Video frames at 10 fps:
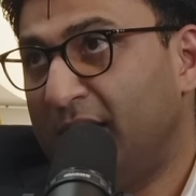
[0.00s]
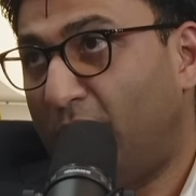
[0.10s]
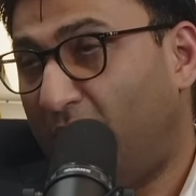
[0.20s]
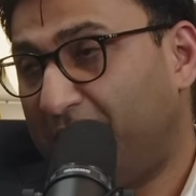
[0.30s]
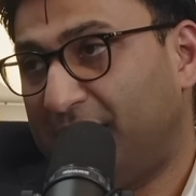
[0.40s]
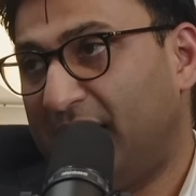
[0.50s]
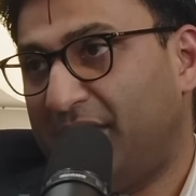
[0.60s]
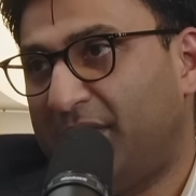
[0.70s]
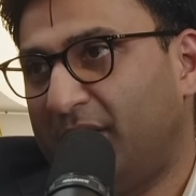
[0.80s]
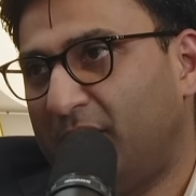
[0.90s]
Off that
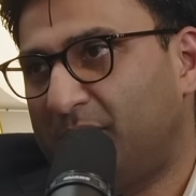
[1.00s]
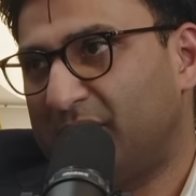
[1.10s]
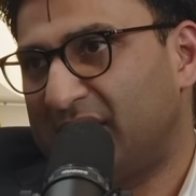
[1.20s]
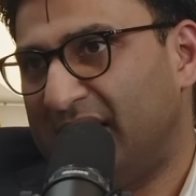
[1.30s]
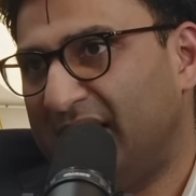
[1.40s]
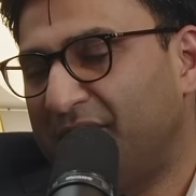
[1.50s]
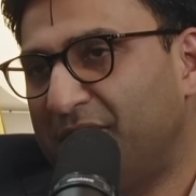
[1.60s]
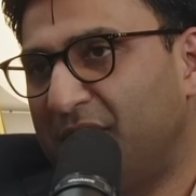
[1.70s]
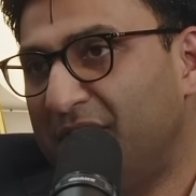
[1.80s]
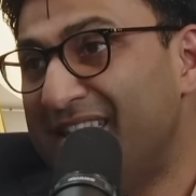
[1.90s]

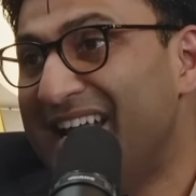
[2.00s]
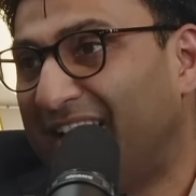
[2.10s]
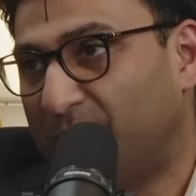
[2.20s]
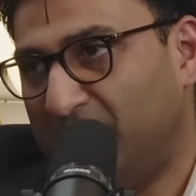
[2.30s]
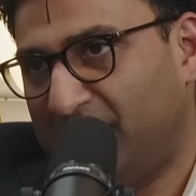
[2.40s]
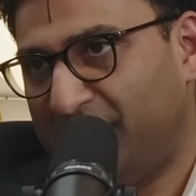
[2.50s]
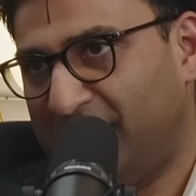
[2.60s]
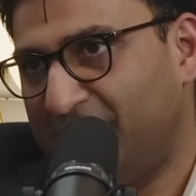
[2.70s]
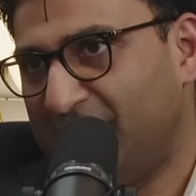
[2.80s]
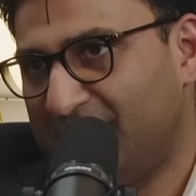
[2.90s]
3%, the network fee,
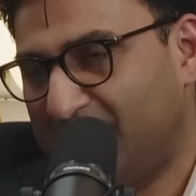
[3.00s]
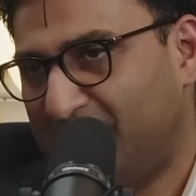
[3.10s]
the Visa